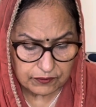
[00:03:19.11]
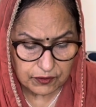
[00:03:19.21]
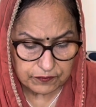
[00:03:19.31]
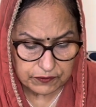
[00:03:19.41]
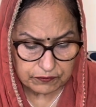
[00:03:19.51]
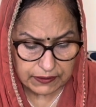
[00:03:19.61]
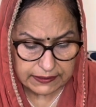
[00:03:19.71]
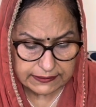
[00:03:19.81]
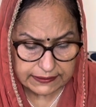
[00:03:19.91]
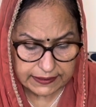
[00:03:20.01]
of the
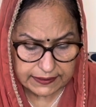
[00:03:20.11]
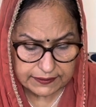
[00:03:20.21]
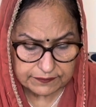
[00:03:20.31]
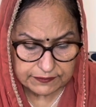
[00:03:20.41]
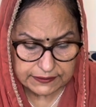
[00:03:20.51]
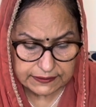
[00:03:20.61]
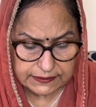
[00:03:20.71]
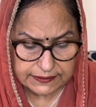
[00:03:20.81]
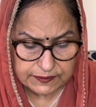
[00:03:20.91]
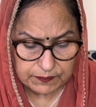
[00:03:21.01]
wealth and within
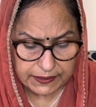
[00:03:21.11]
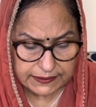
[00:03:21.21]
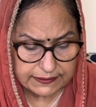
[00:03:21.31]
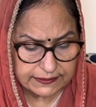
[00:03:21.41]
his mind